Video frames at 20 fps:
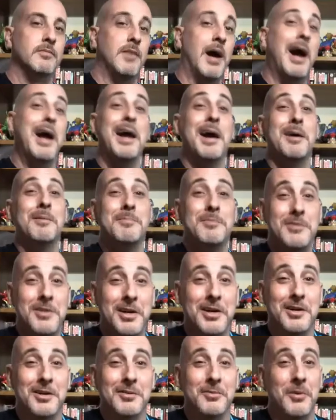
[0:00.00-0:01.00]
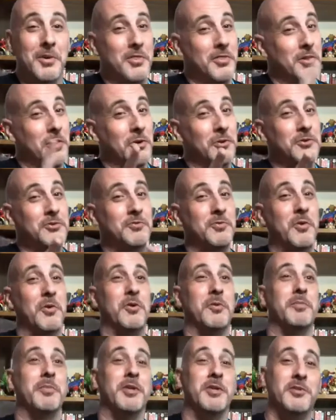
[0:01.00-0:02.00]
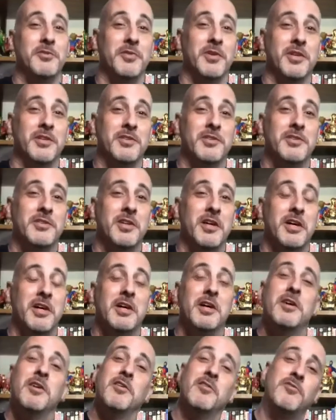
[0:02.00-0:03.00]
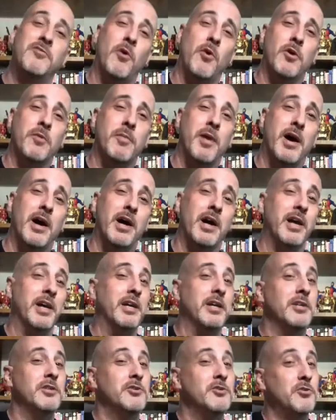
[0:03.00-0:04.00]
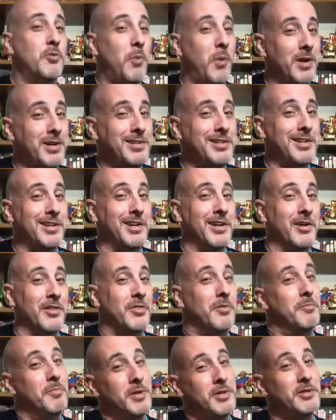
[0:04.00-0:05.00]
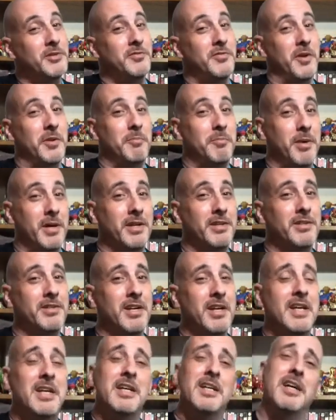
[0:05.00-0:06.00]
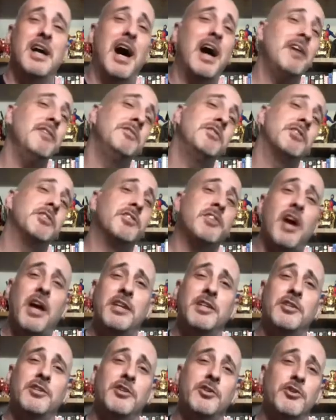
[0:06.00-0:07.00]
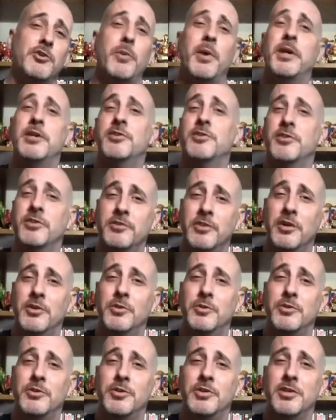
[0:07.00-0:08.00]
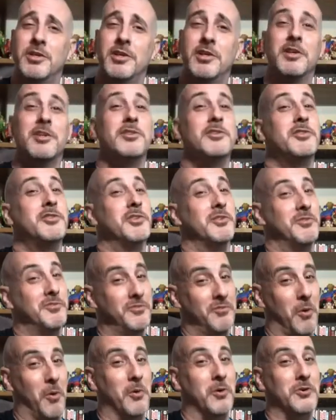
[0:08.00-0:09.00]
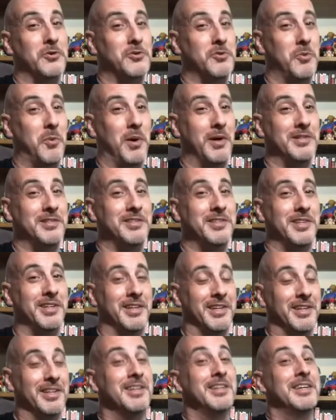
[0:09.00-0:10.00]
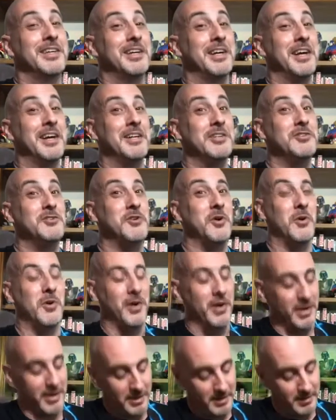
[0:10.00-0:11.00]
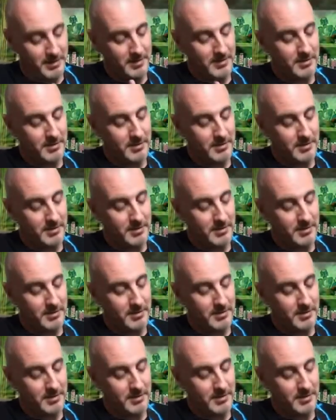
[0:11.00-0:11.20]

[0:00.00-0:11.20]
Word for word: Hi, I'm Doug with Those Four Misfits. For my 20th Misfit Bit, I've decided to do a salute to 420. Enjoy!